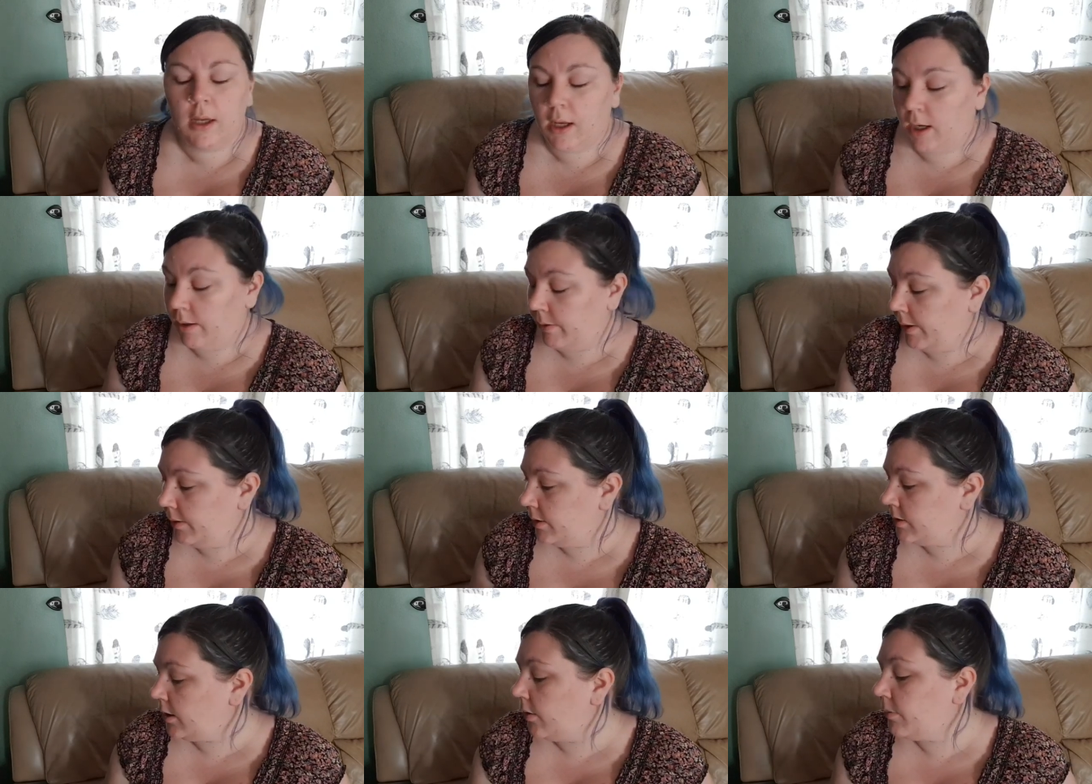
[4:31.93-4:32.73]
Anyway,
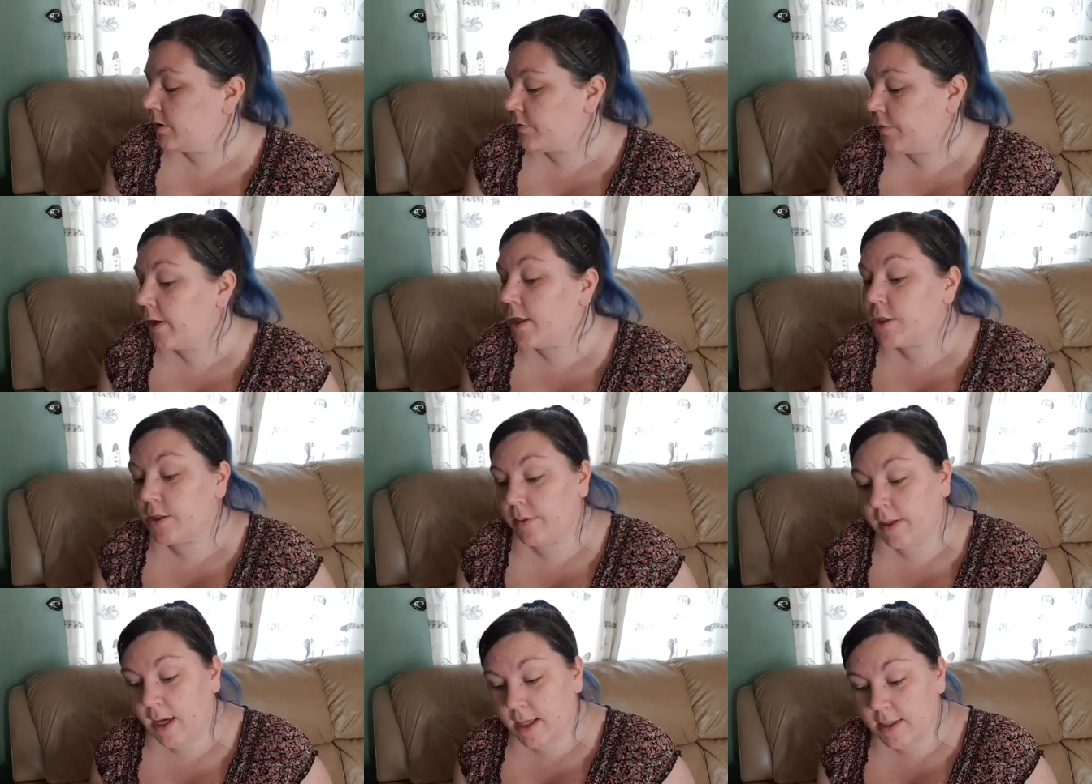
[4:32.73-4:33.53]
let's get on with this read,
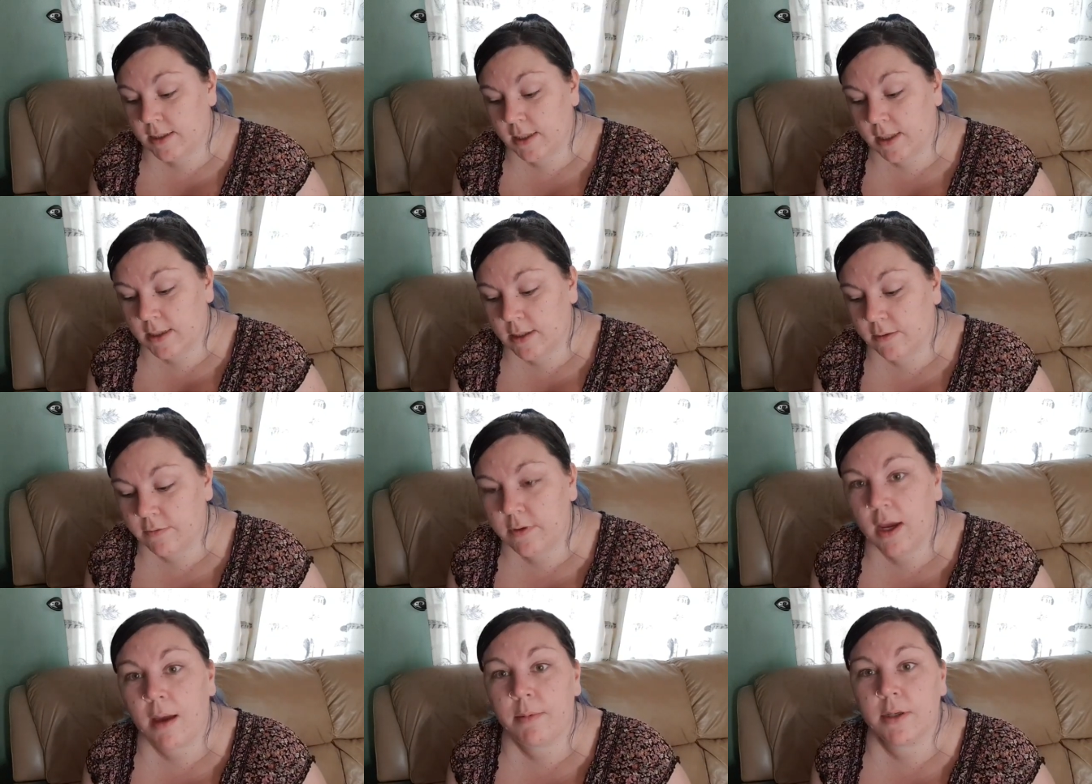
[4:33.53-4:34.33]
shall we, Cancer? Because I've
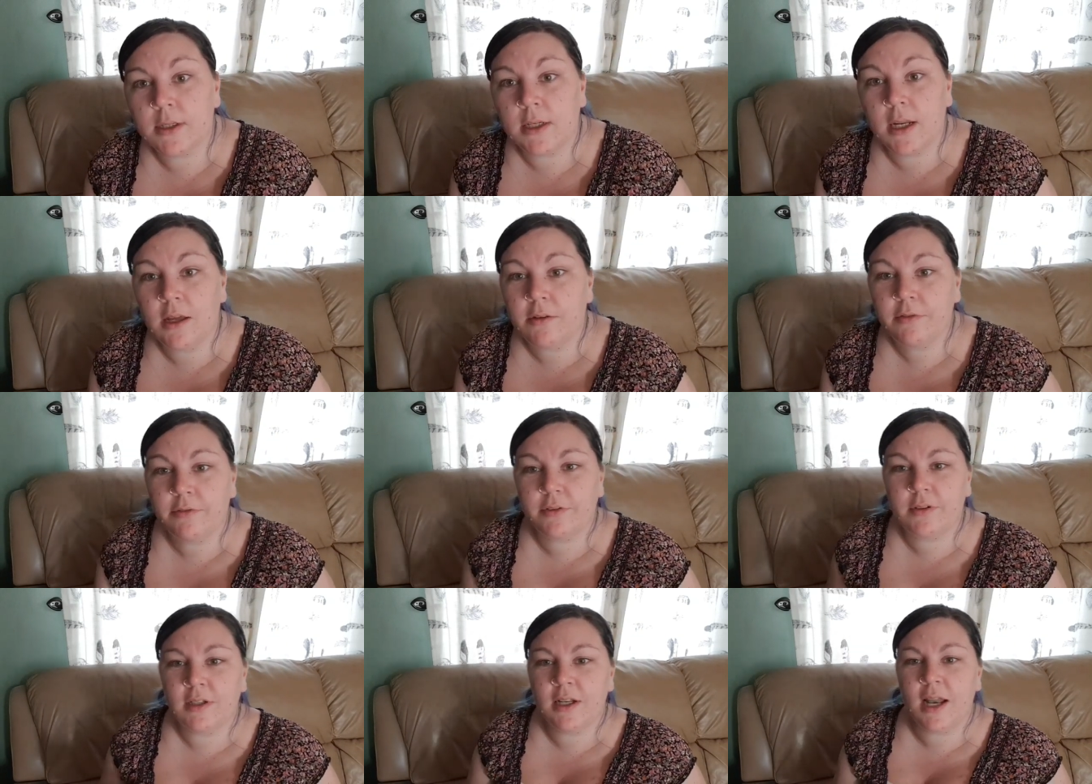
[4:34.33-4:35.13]
yabbered enough.
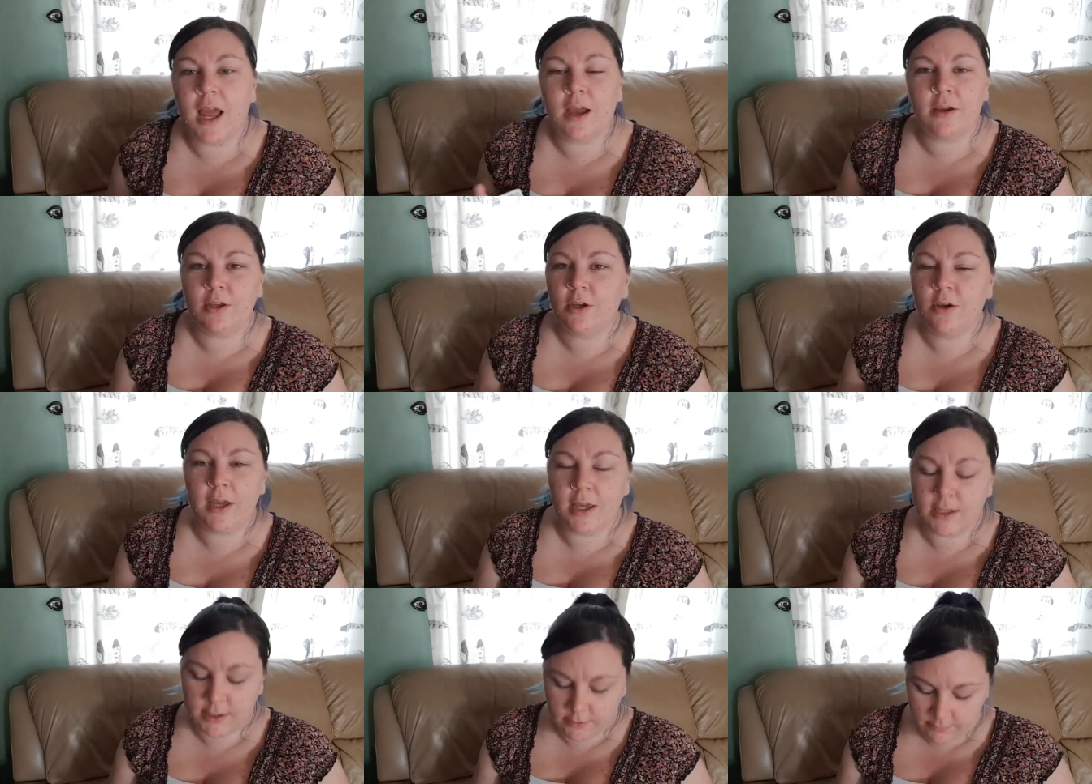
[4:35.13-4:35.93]
And now you're
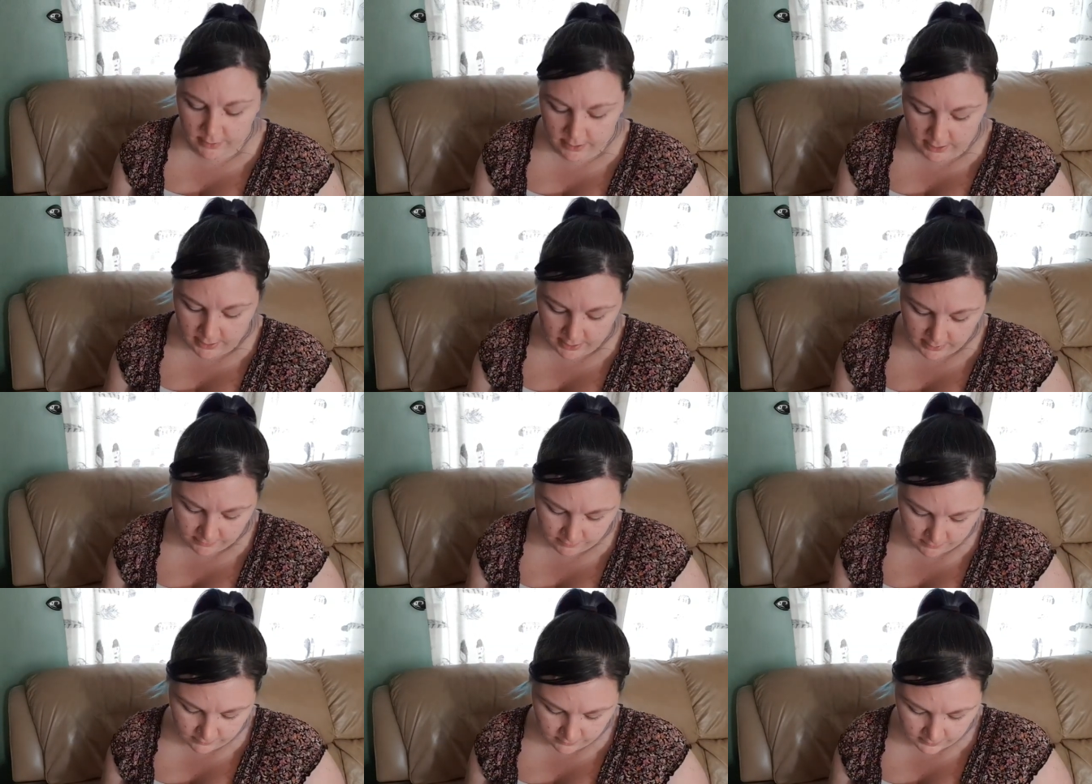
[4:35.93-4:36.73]
here to read.
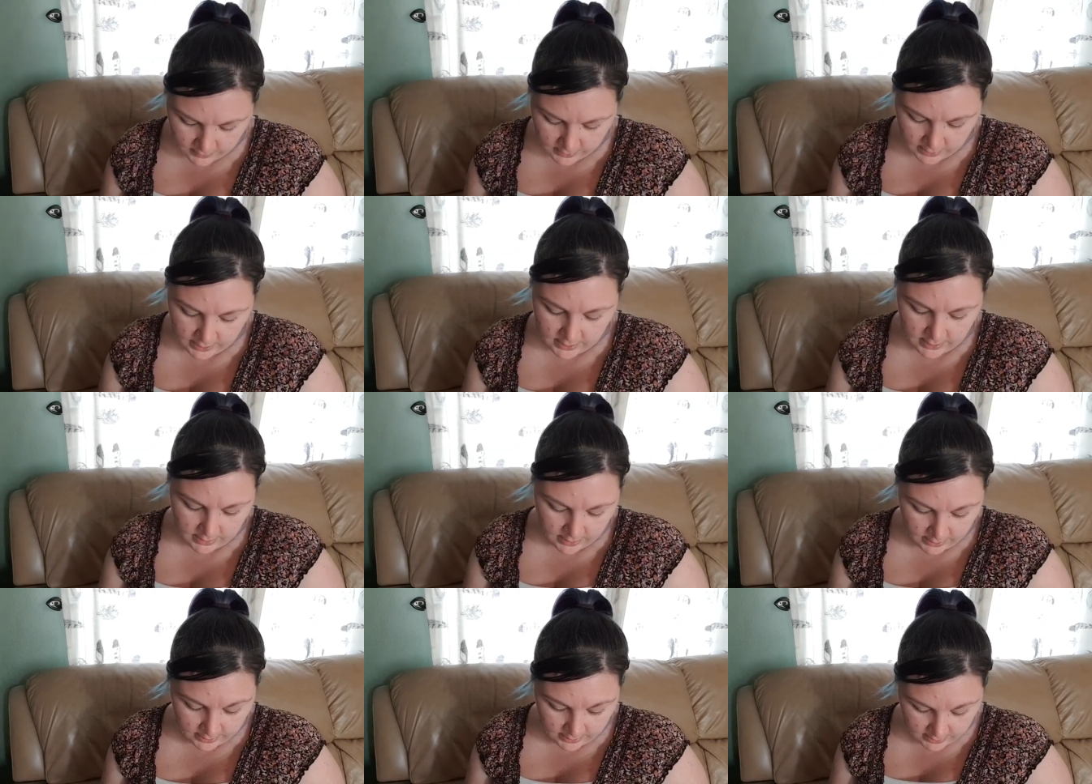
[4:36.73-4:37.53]
See the
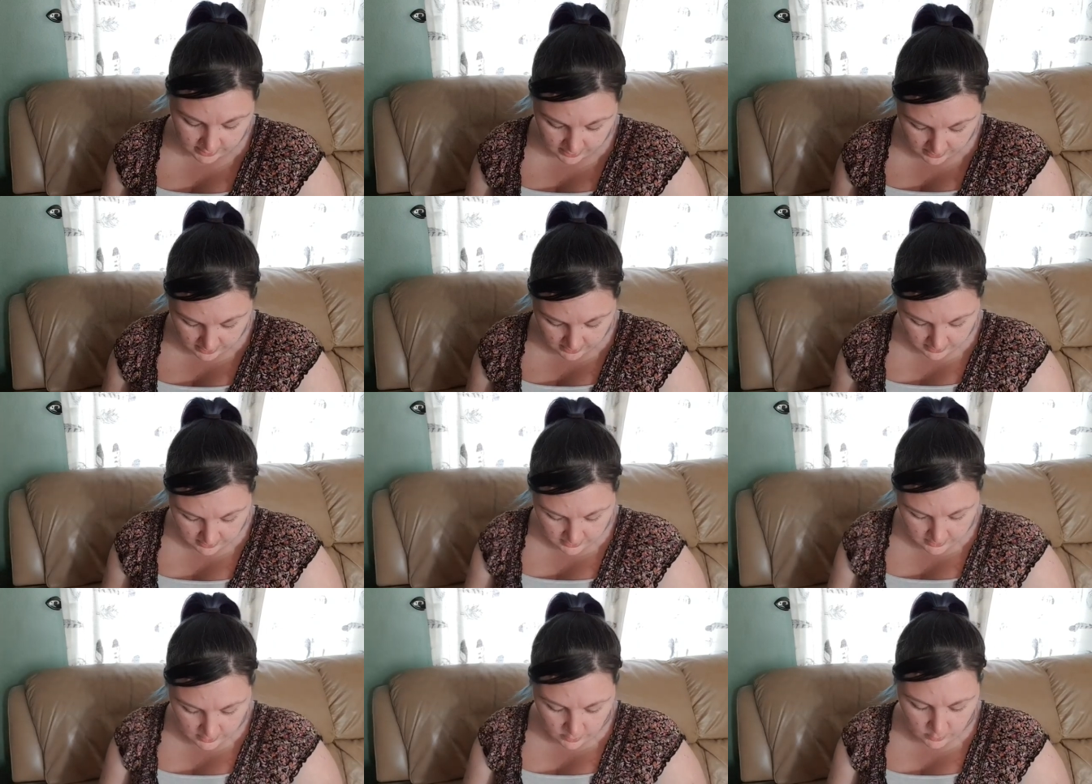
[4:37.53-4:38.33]
sign.
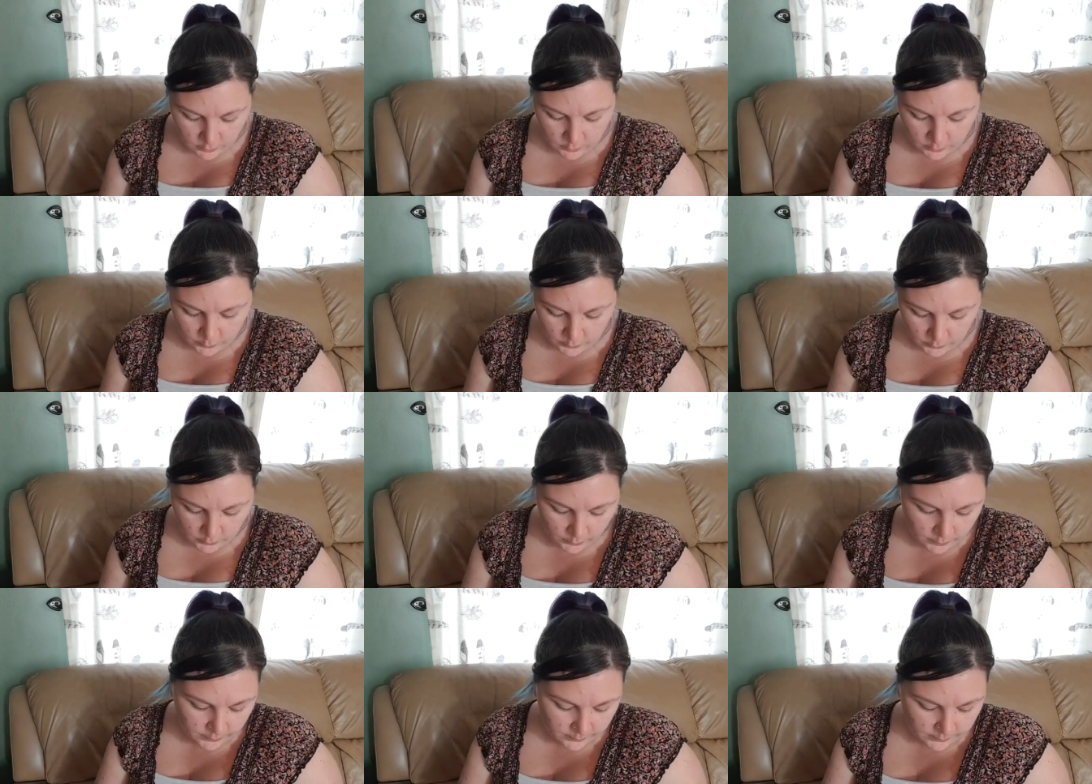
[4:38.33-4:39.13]
Ooh.